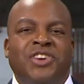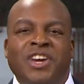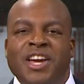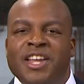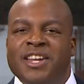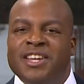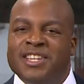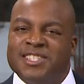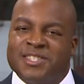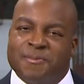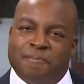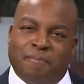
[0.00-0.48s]

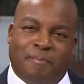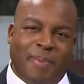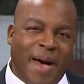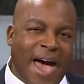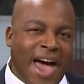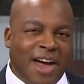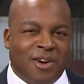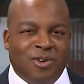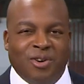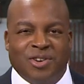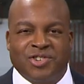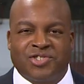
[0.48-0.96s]
machine is
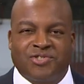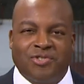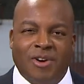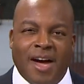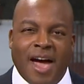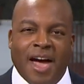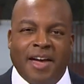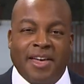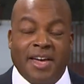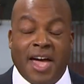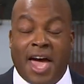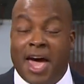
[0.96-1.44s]
back on
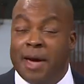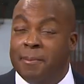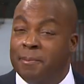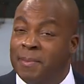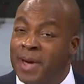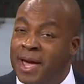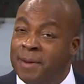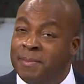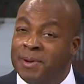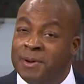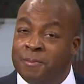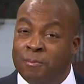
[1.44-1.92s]
track,
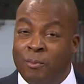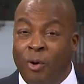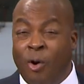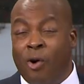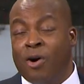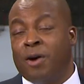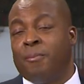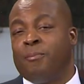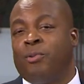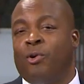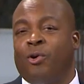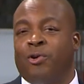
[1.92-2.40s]
and maybe
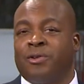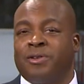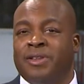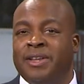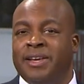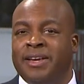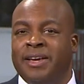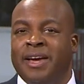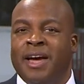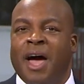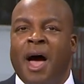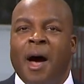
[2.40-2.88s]
more
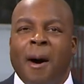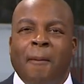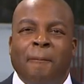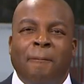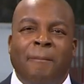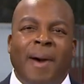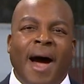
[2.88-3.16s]
importantly,